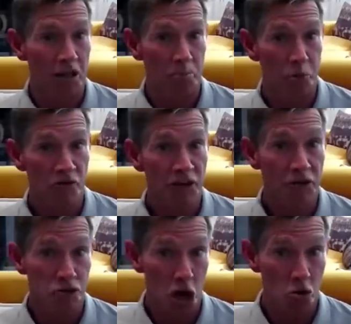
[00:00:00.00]
are they
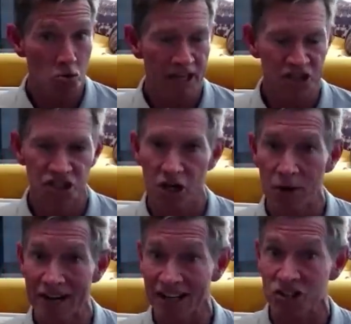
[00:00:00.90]
perfect? No, they
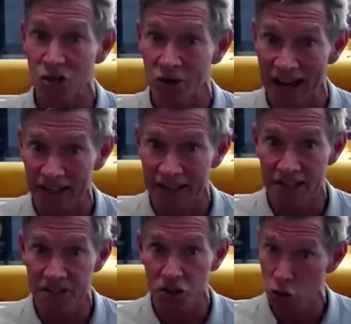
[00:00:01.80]
generate
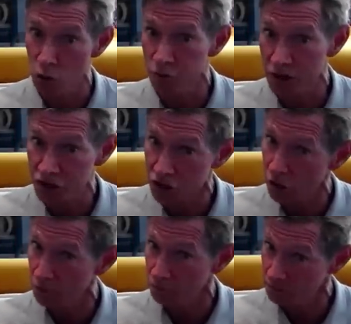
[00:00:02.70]
externalities, two of which
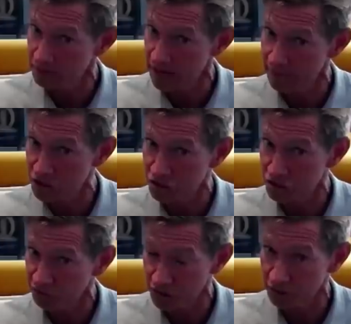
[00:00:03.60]
are
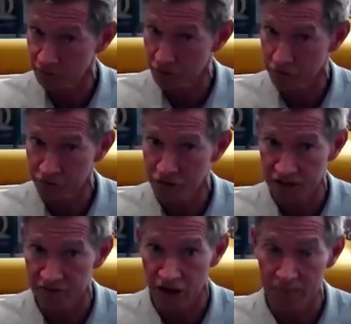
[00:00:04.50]
damage for
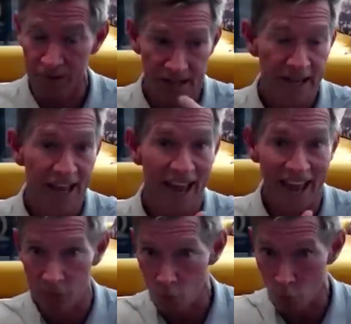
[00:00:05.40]
the environment
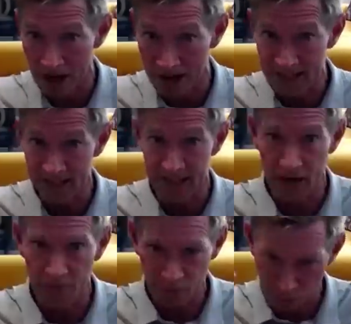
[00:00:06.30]
and widening
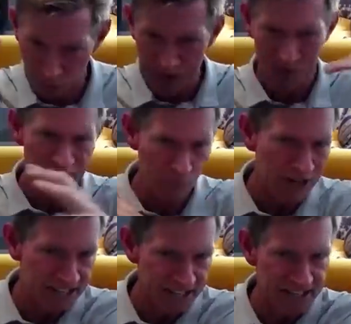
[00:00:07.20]
income. But we
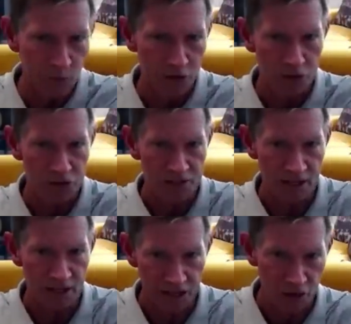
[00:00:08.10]
need to deal with those
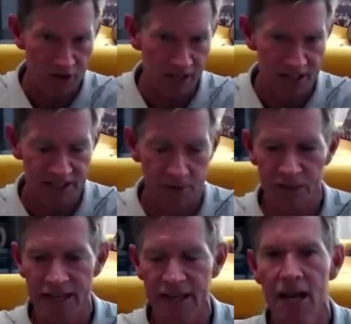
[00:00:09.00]
externalities
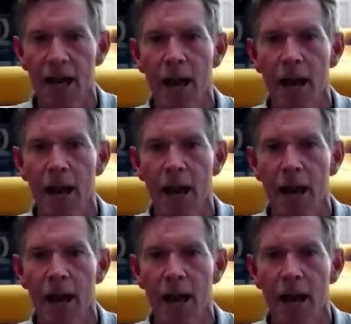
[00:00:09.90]
separately.